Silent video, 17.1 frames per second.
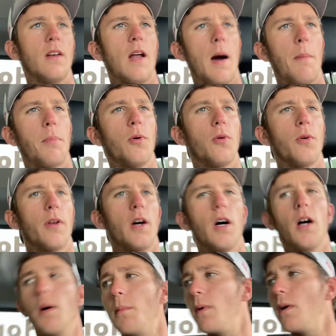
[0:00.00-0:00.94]
I pulled
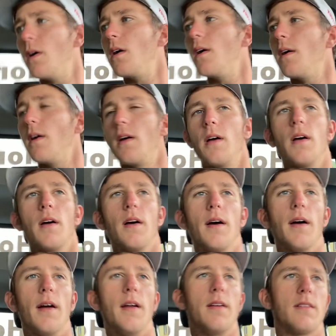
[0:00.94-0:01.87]
up,
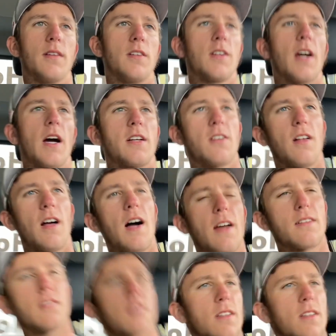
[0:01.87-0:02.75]
and he said, "You got your license?"